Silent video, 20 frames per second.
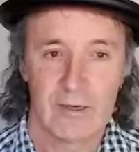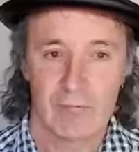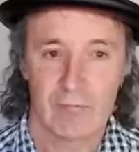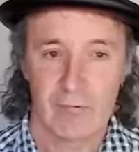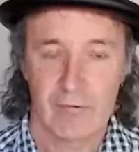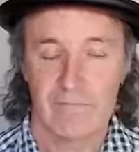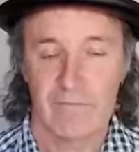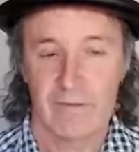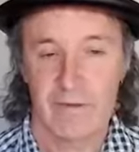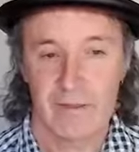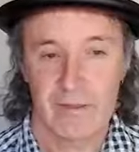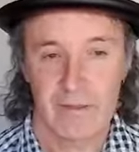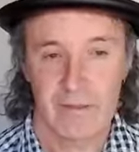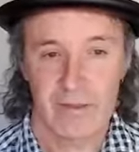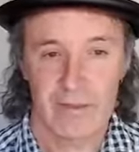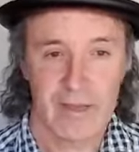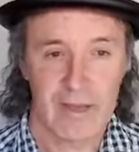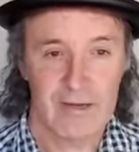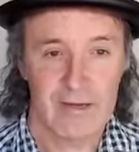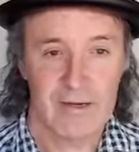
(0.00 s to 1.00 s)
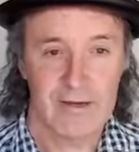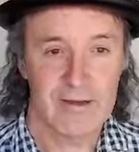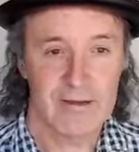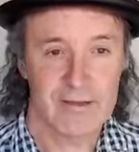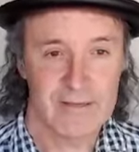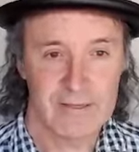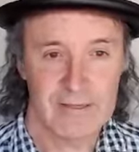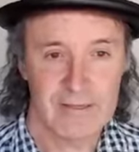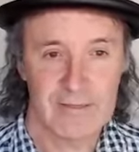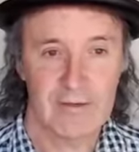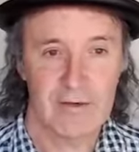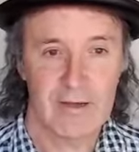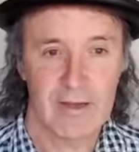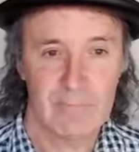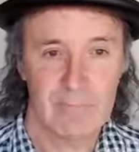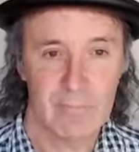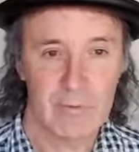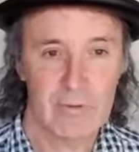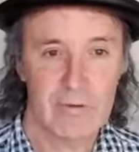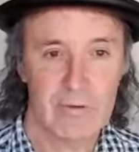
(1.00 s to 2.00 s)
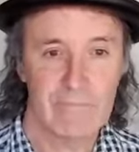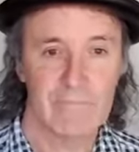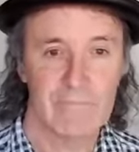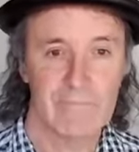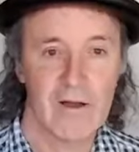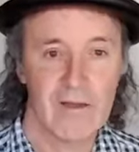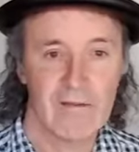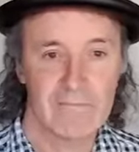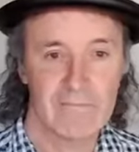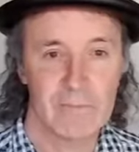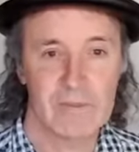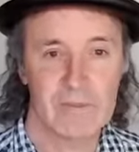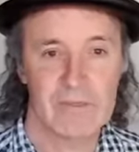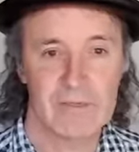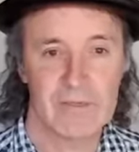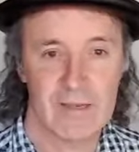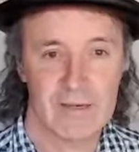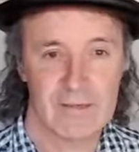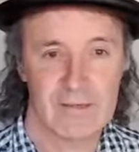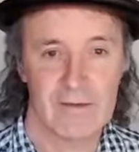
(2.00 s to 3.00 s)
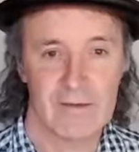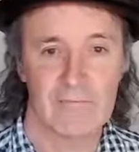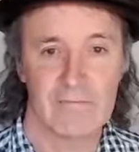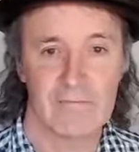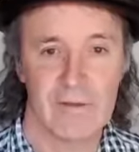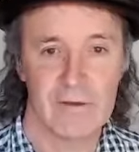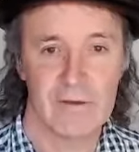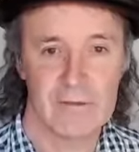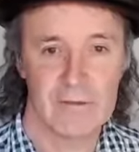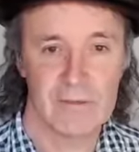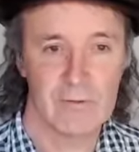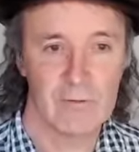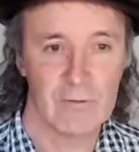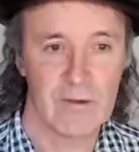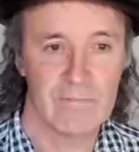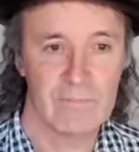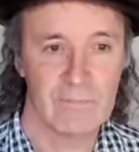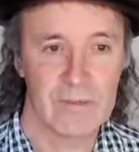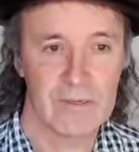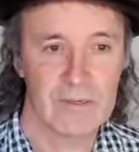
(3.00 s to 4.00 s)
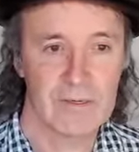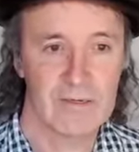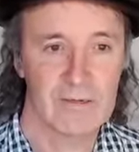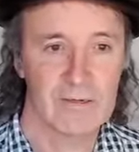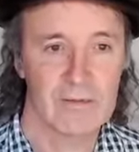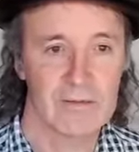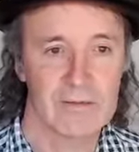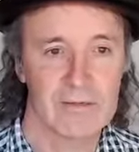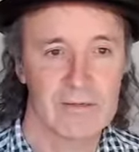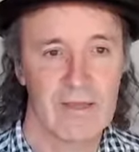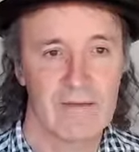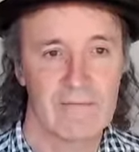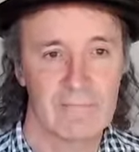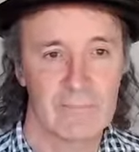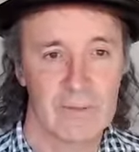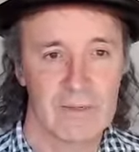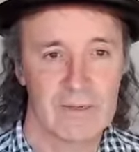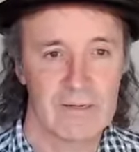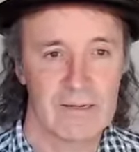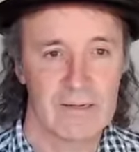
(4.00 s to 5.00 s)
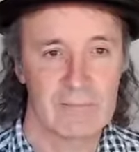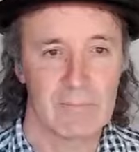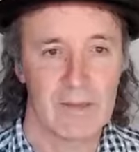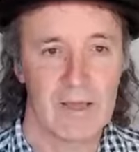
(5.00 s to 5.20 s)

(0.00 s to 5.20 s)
reveal that 99.5% of those who have been killed have been